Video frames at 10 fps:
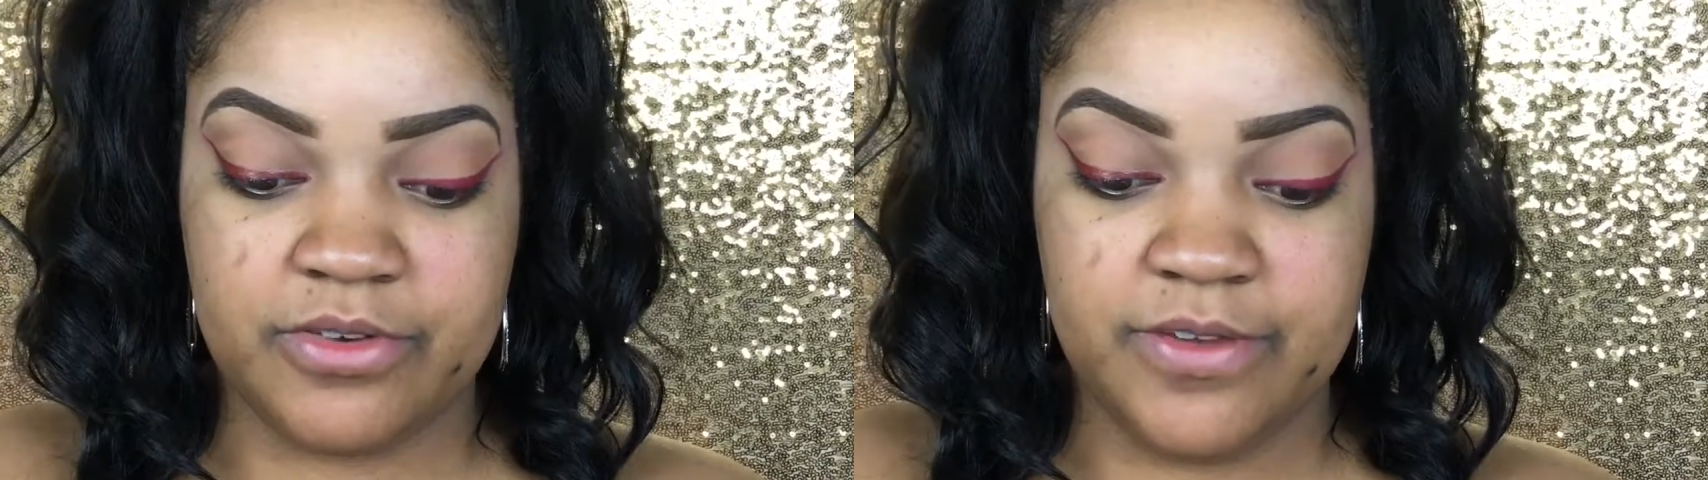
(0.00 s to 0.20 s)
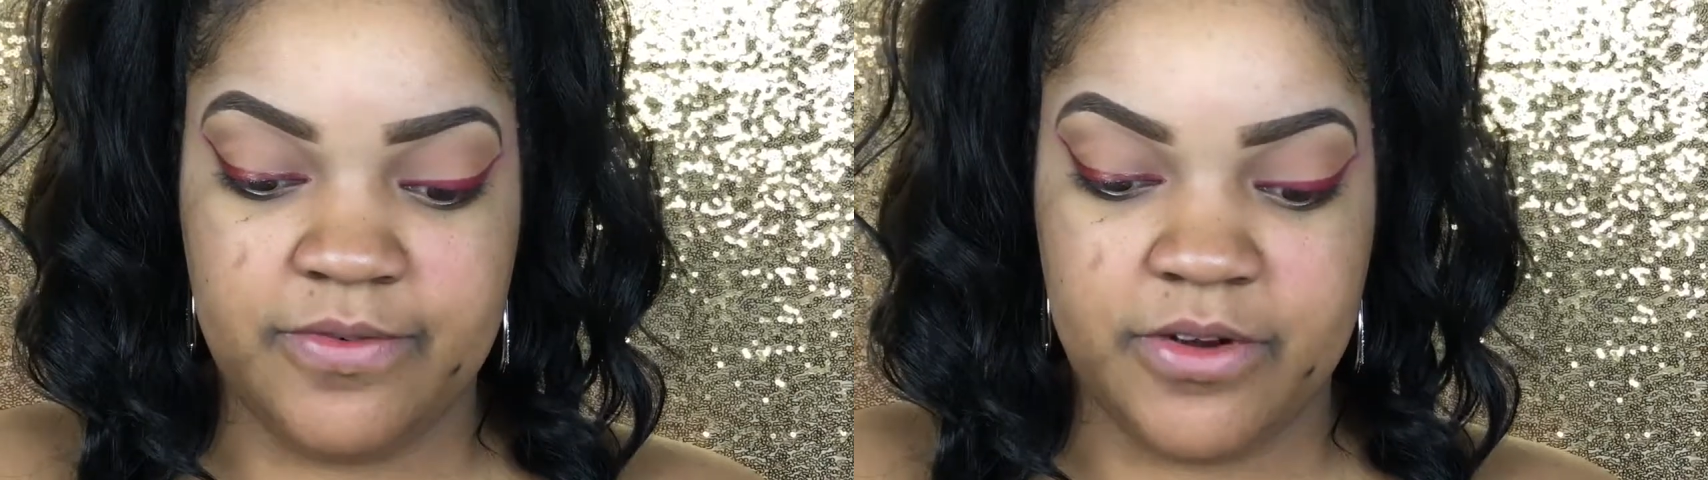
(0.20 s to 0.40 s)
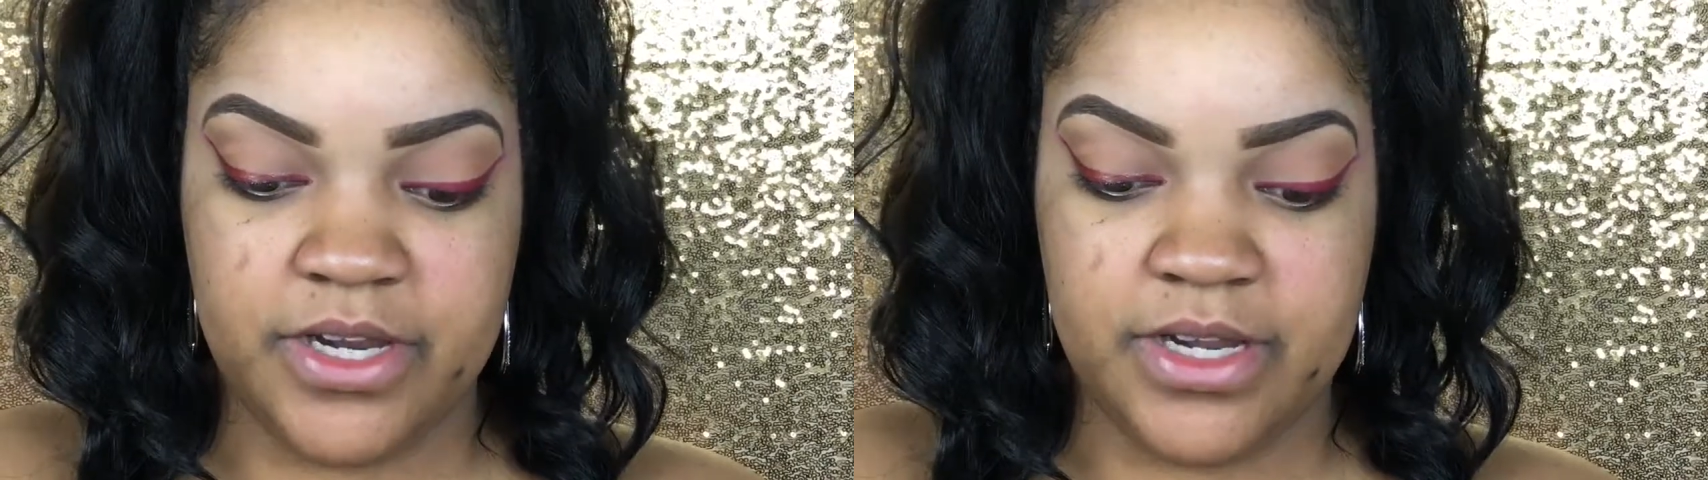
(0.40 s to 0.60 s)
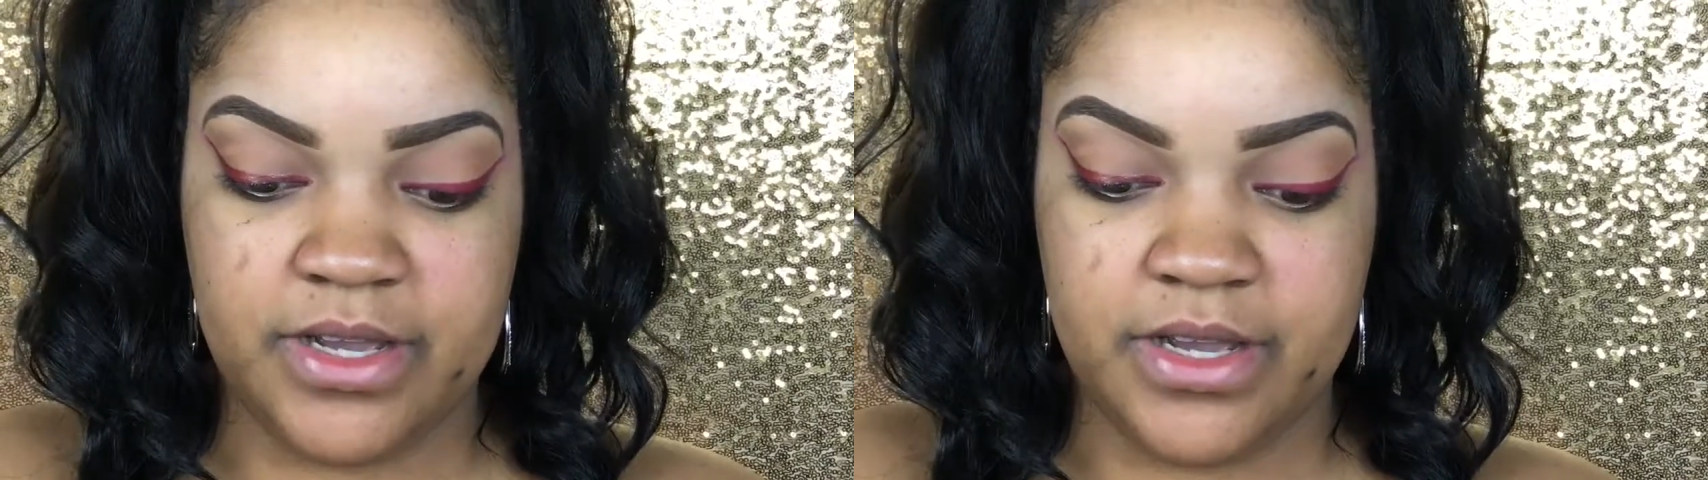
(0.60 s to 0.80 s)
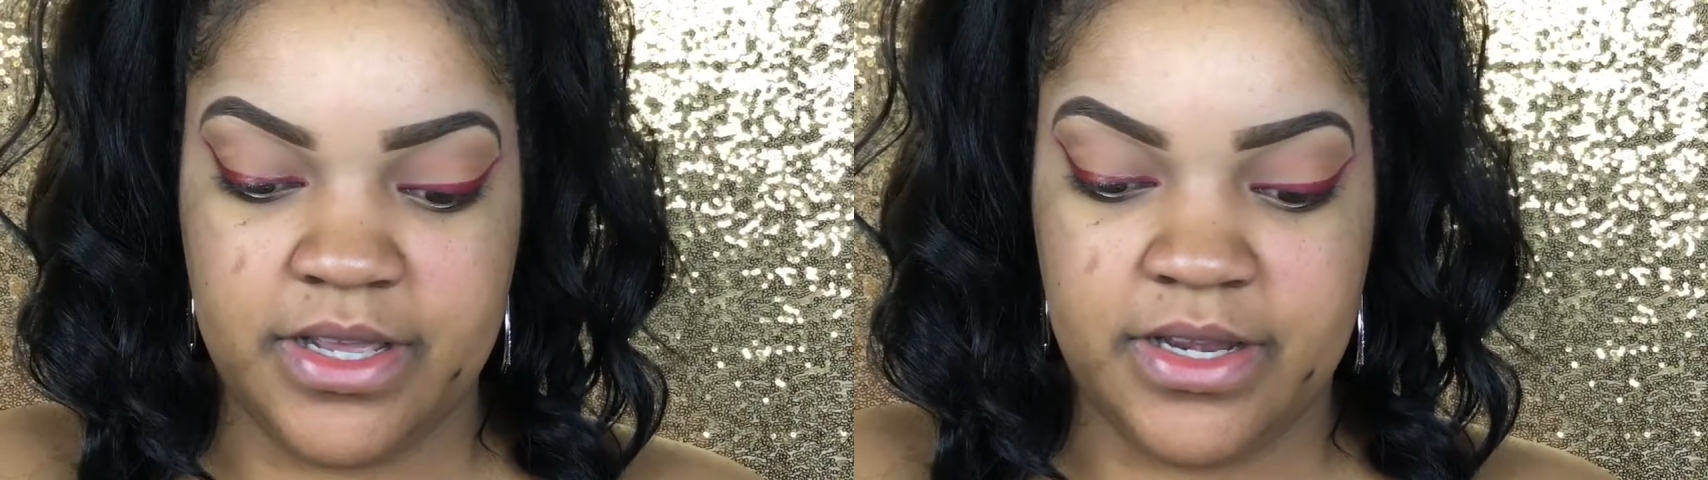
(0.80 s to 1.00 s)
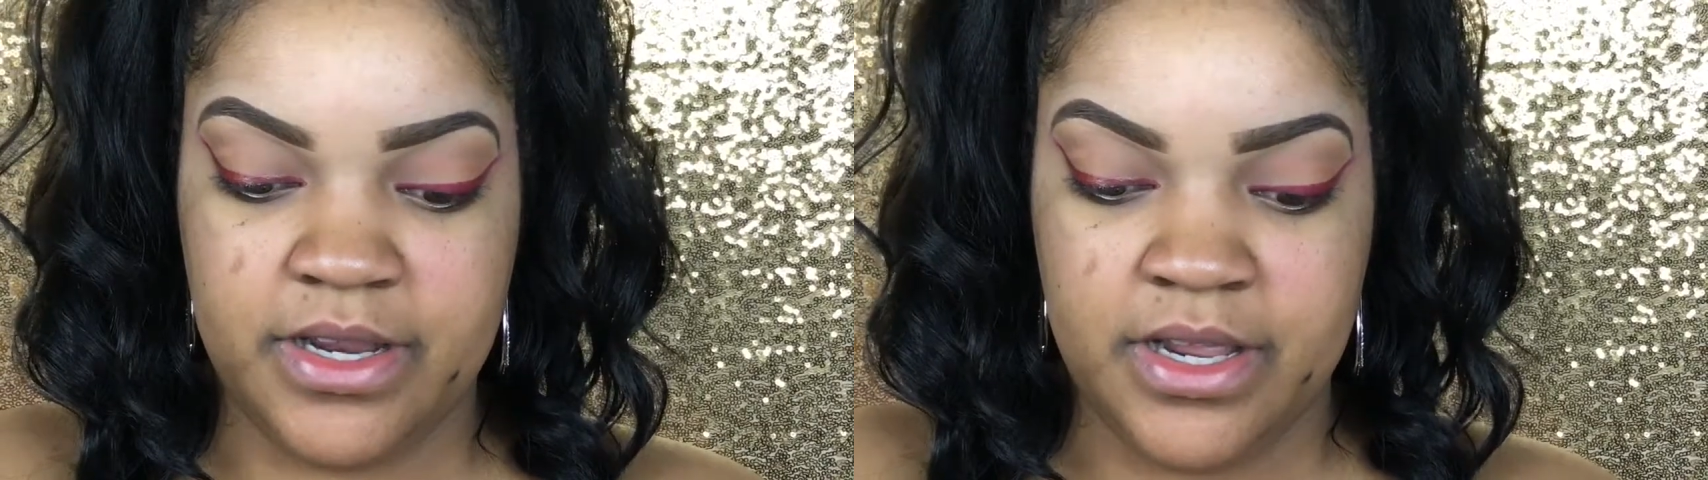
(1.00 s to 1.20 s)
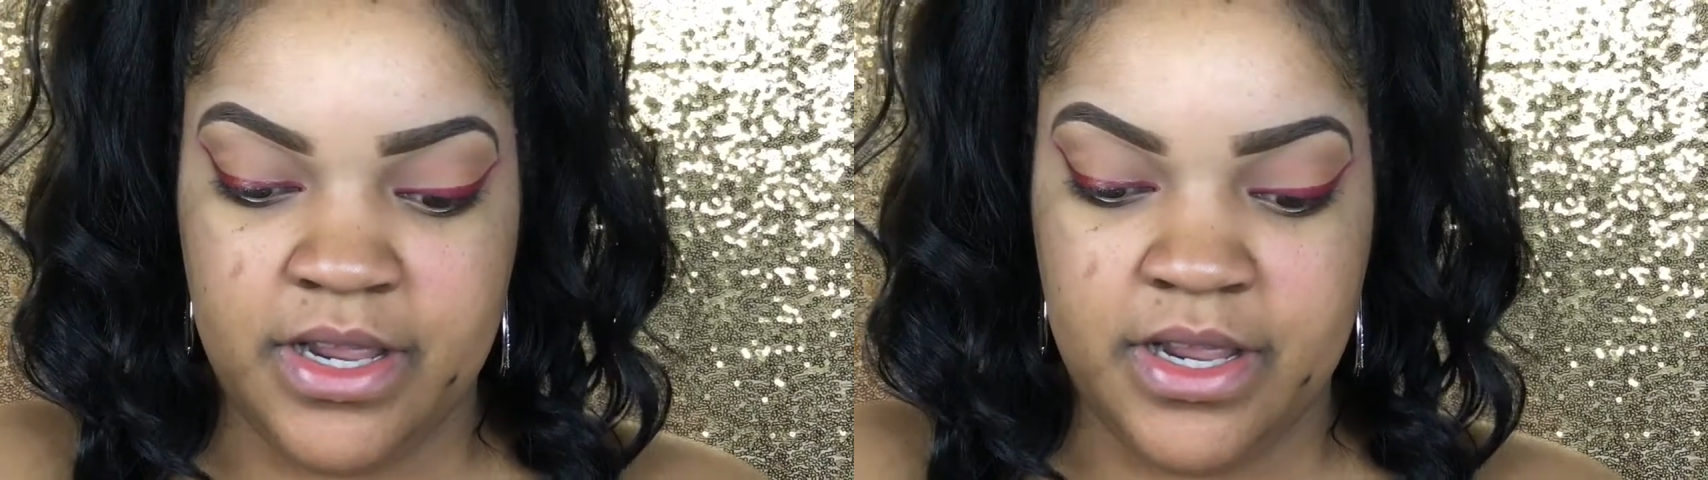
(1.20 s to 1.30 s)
$3.49.